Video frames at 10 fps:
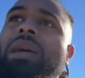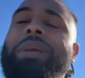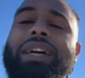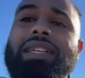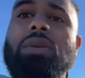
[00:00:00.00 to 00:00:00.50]

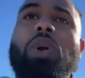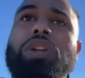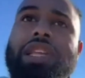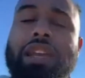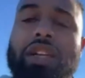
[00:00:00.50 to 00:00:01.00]
because when you
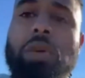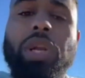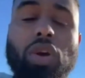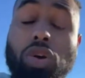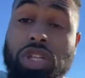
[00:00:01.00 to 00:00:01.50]
take your when
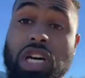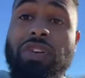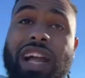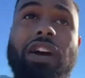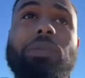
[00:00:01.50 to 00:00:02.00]
you hold yourself
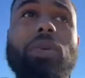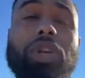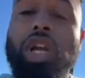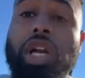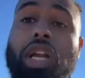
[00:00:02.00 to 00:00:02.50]
accountable
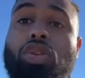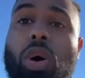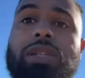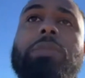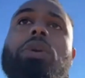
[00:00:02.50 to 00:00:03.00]
you're going to grow
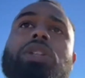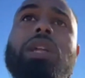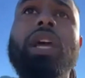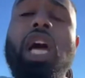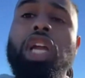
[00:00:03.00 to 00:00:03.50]
as a person
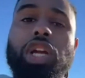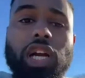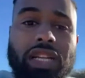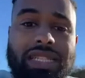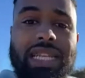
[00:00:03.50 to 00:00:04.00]
you're
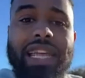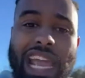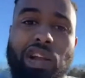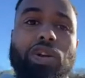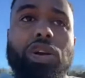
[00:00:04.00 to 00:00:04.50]
going to see the
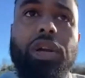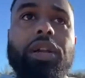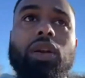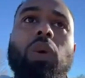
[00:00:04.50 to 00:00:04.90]
error in your